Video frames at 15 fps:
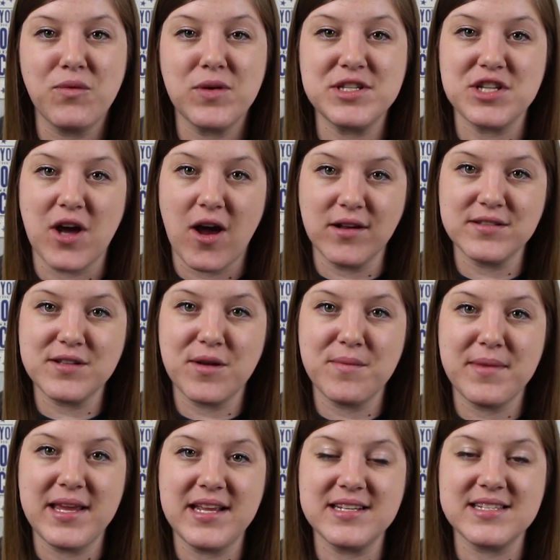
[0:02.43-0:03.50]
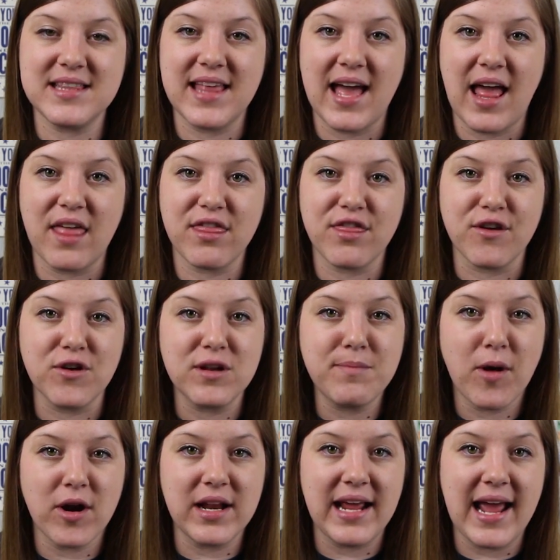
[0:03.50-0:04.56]
which also means that
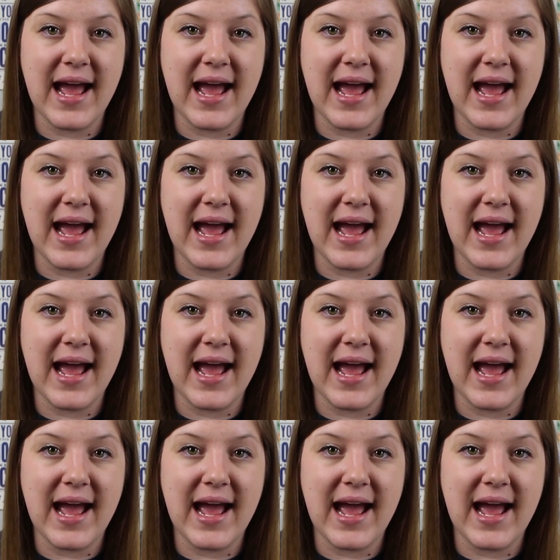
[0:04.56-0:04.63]
third-party